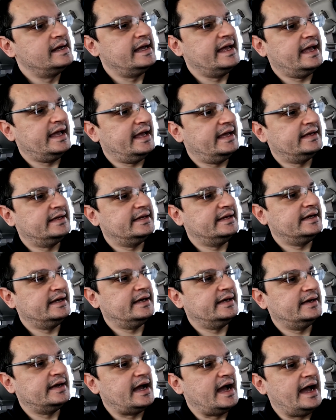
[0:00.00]
and
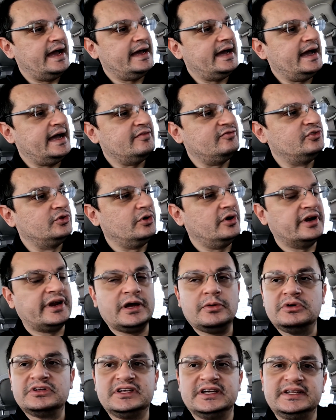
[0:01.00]
I have no
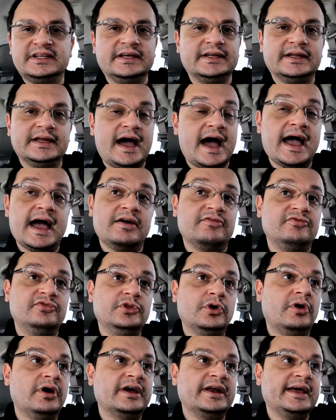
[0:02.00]
idea what they did. I have
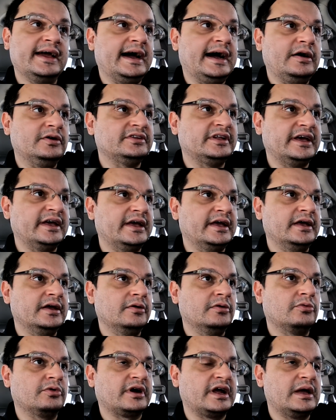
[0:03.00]
no idea how they
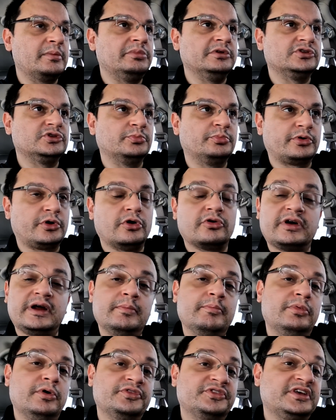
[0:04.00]
were able to
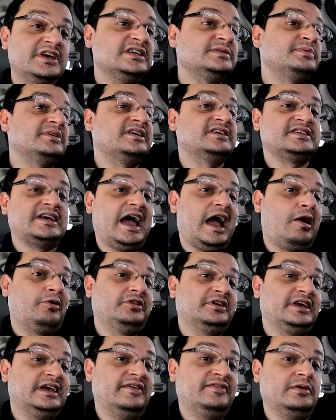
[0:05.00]
program both keys because I
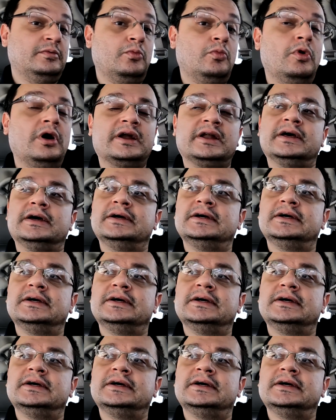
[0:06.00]
only gave them one.